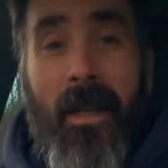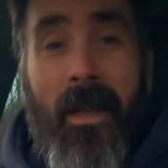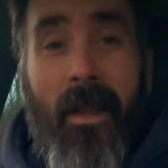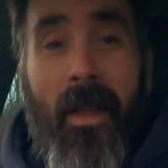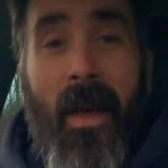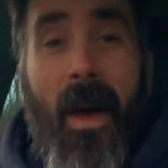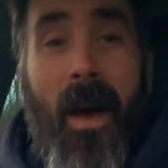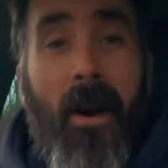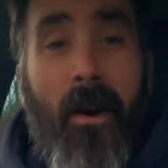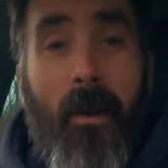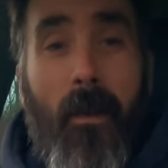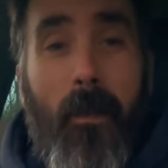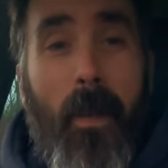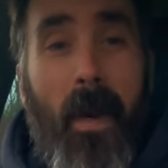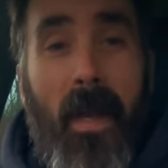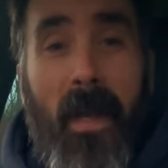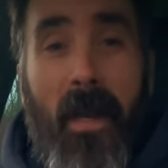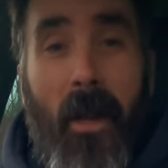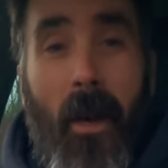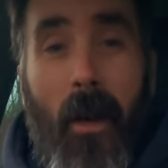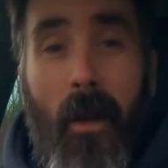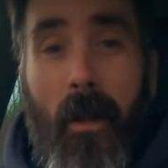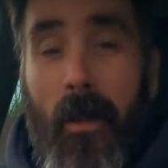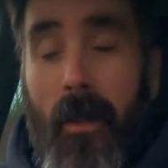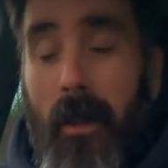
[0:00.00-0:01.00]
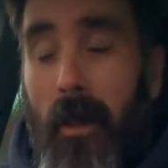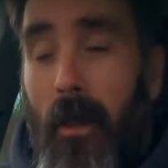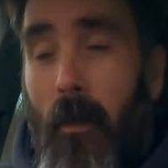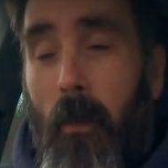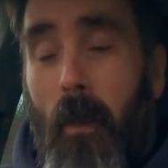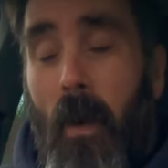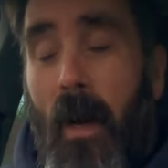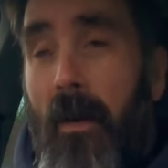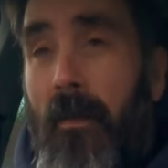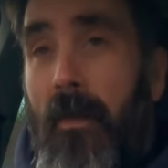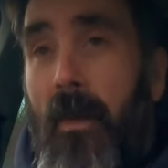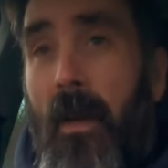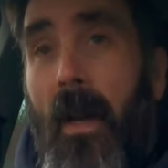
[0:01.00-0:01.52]
that or Ben Holly or
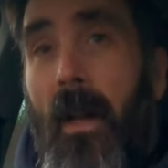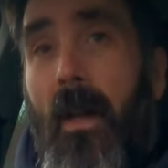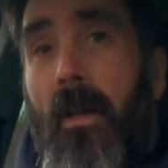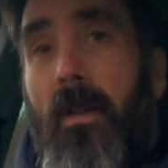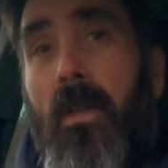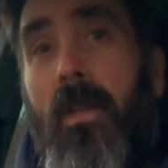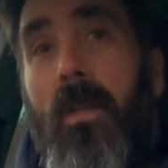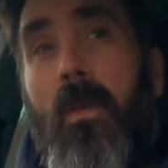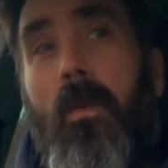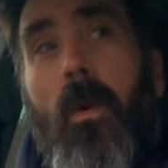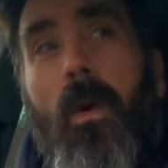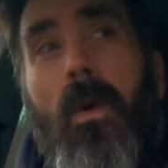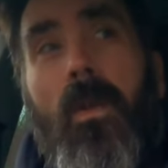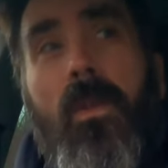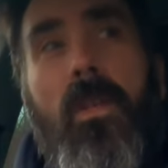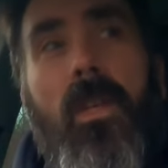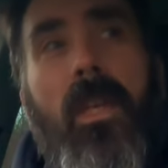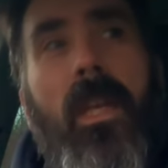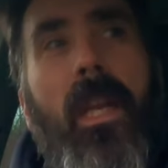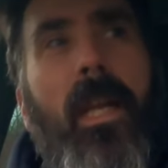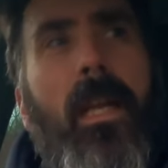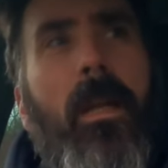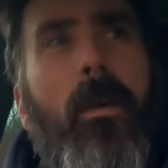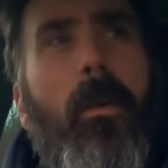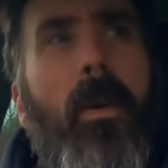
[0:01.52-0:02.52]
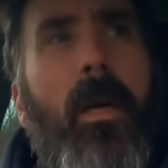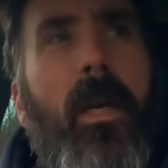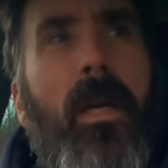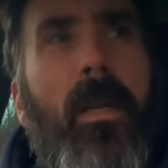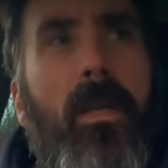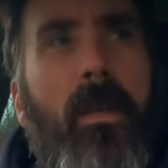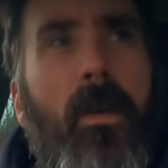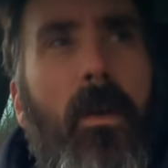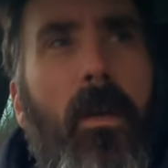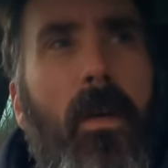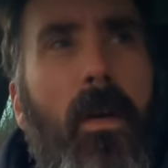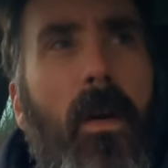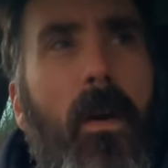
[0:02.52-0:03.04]
whatever else she's watching anyway.
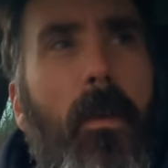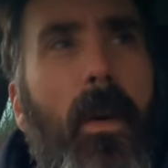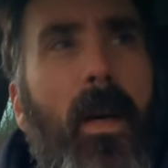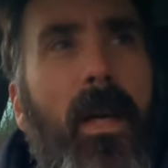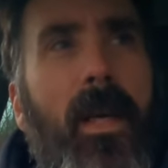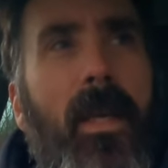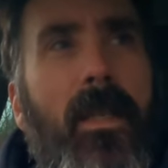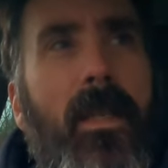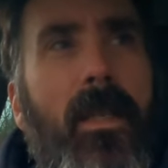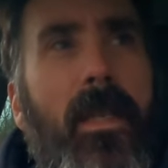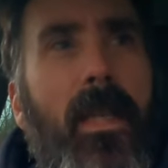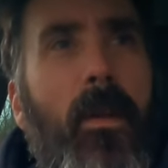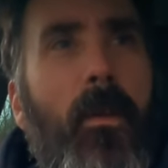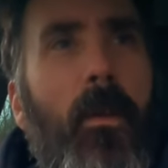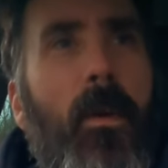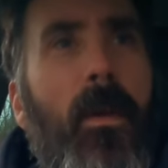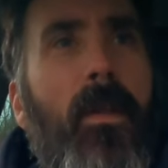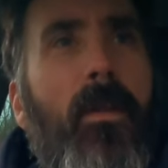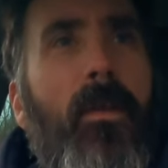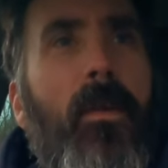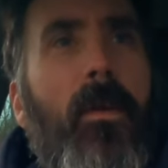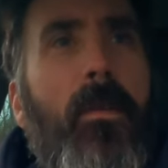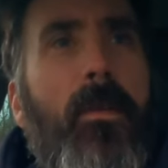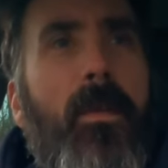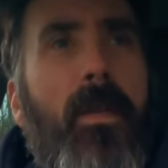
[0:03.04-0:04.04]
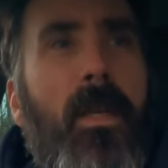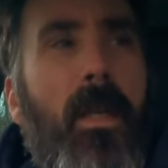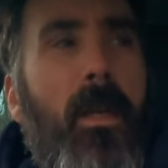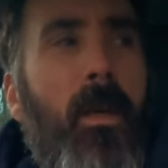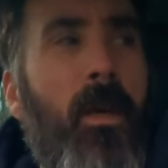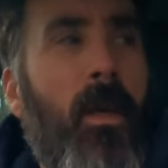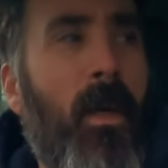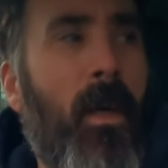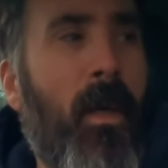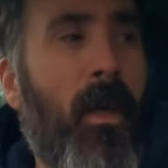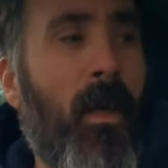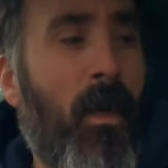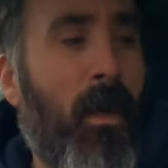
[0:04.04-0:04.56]
So I'll go back and see what they're up to.
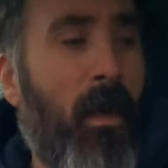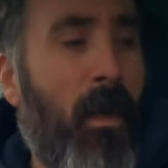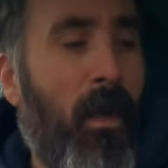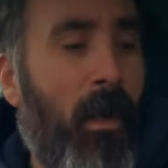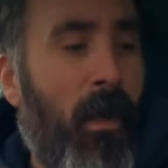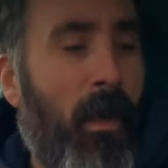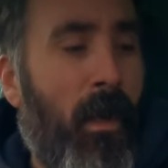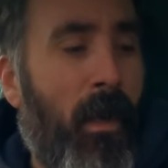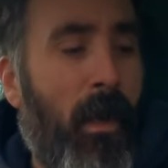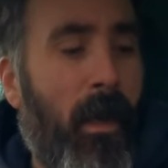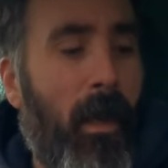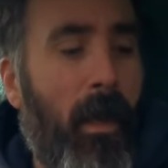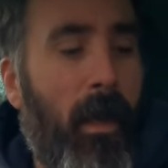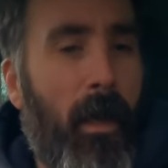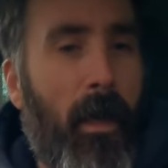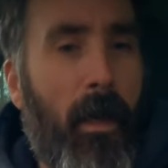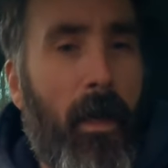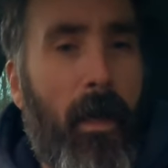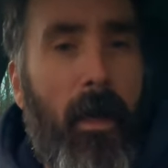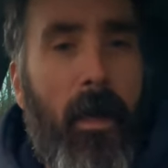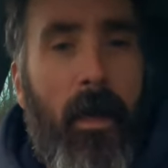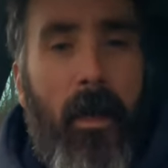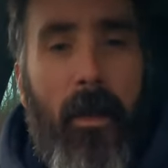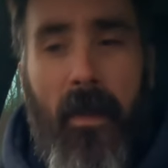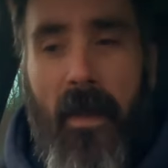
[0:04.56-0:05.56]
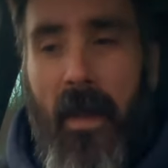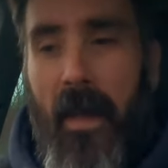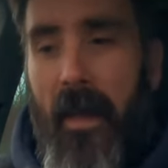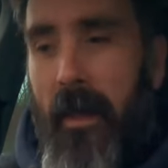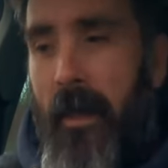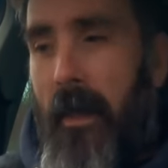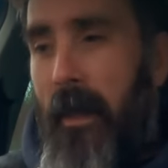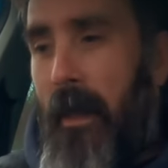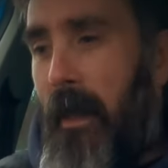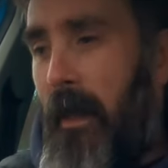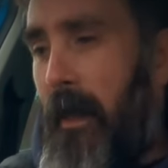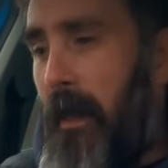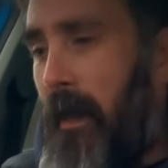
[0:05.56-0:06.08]
Uh, and
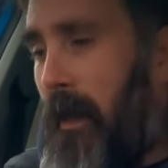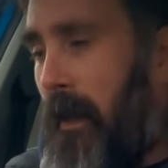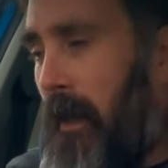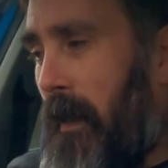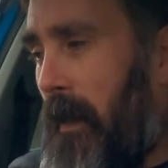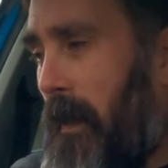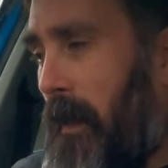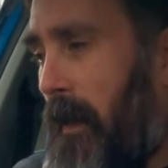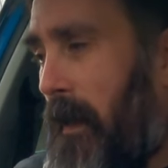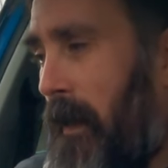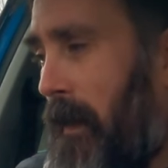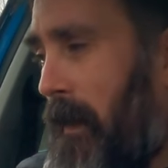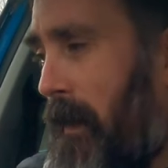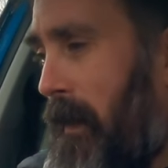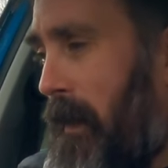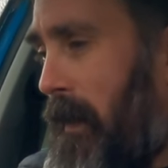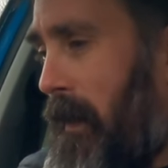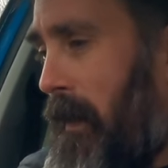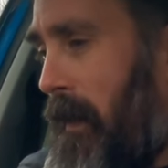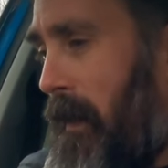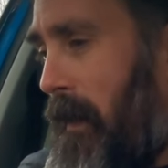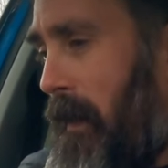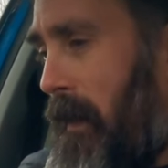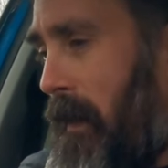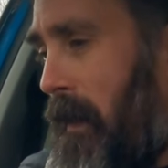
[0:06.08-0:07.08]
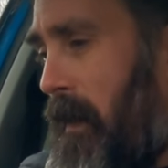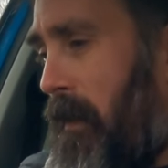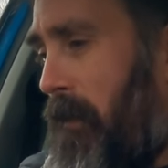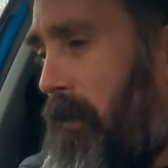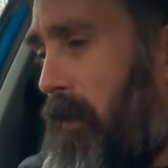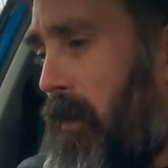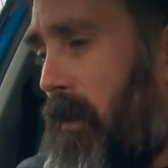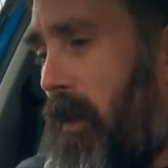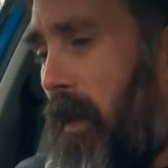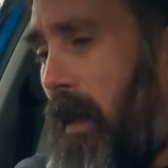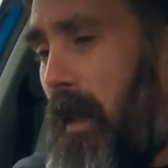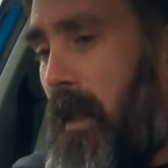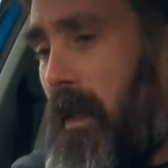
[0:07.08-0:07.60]
then
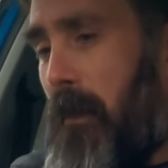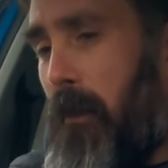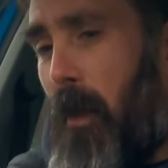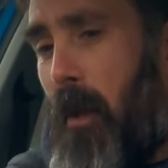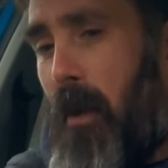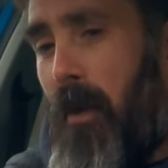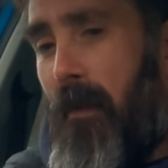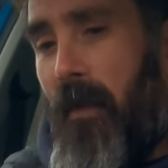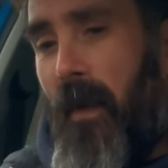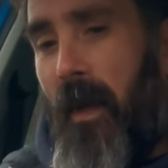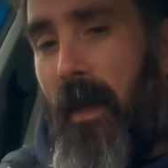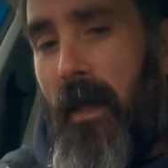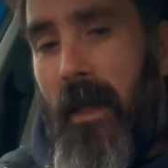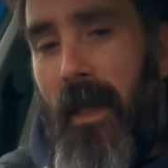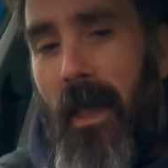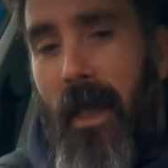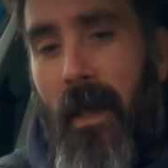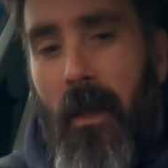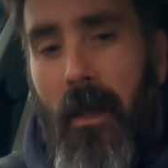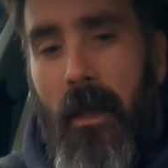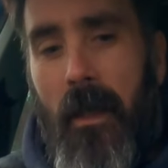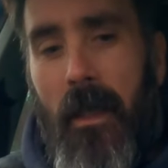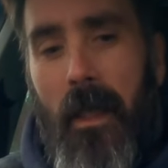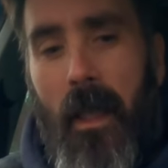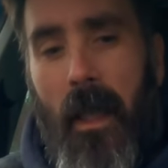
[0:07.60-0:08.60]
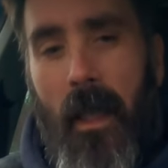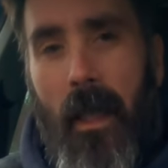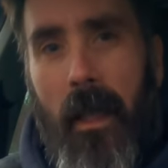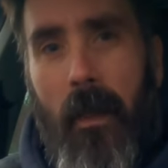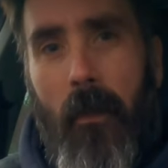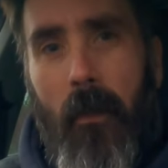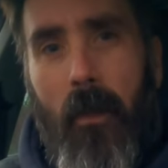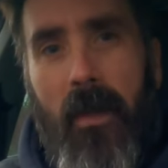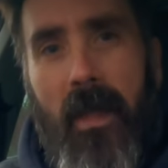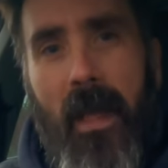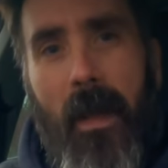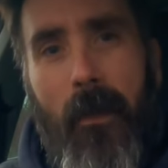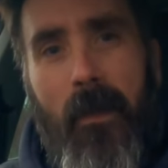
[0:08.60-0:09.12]
fun day tomorrow finding out exactly
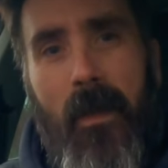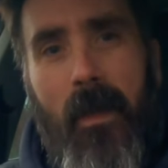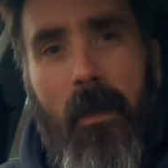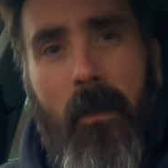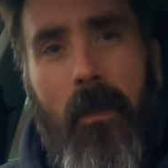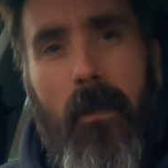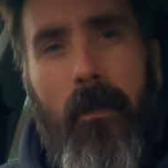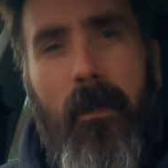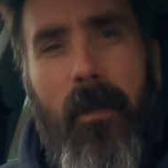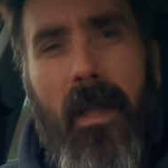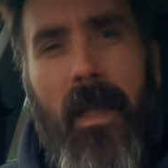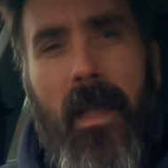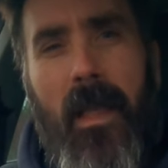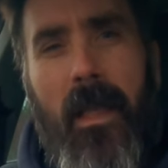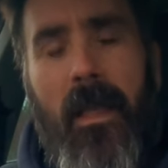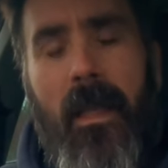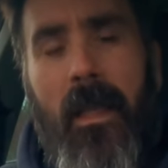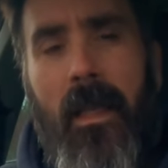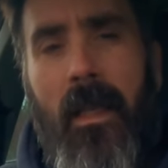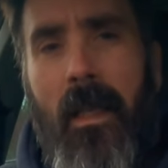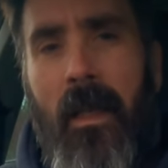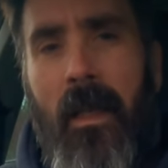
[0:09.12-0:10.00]
what's happening with me